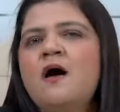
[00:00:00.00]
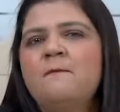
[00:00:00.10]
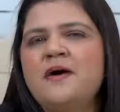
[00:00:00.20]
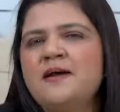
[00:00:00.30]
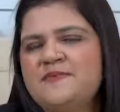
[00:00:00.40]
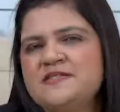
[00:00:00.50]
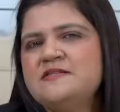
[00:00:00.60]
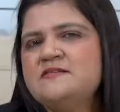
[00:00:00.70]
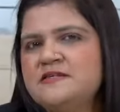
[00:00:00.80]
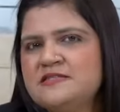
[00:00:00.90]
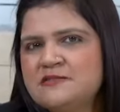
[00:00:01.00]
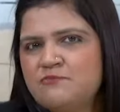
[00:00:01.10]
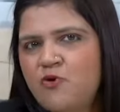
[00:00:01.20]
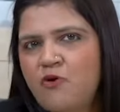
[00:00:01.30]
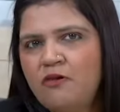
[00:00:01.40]
My business is
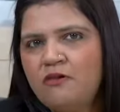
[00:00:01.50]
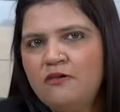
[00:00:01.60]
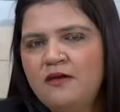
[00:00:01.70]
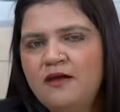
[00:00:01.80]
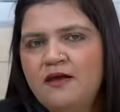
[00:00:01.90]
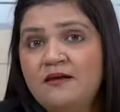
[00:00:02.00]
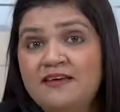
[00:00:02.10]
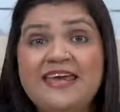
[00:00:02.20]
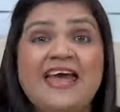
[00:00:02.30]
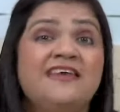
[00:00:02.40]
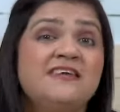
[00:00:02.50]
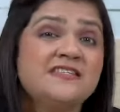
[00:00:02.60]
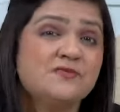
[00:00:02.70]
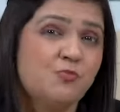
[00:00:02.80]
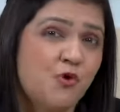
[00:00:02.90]
small. Can a
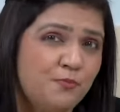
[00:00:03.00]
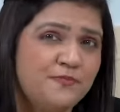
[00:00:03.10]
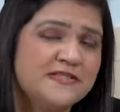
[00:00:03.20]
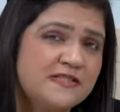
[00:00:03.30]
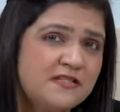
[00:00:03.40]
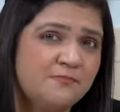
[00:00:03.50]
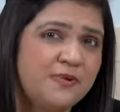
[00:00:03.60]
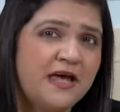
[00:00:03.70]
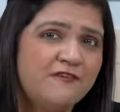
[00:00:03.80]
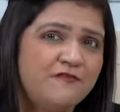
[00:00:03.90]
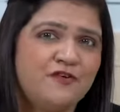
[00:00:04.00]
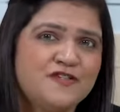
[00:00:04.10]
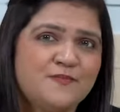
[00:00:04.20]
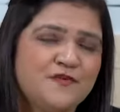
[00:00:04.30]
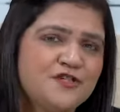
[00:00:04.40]
small business apply for a
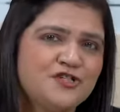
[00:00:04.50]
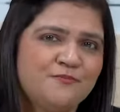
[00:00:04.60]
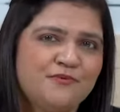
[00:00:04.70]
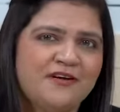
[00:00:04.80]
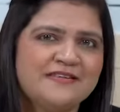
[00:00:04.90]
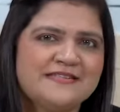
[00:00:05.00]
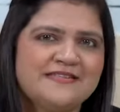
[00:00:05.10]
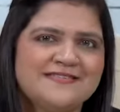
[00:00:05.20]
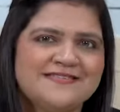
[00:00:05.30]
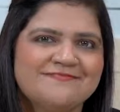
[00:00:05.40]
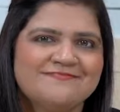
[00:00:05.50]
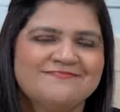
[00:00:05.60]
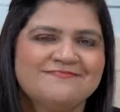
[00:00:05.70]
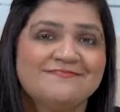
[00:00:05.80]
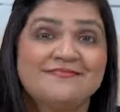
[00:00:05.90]
sponsorship license?
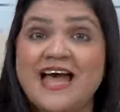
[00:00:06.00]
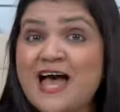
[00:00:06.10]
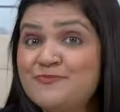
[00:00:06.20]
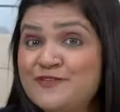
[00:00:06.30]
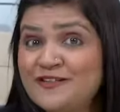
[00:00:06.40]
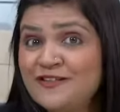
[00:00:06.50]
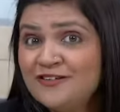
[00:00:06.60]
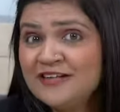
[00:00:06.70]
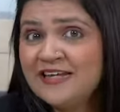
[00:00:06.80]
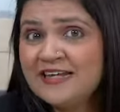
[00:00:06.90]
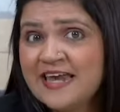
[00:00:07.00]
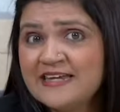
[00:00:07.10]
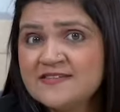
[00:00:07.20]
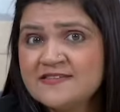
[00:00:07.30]
Absolutely, yes.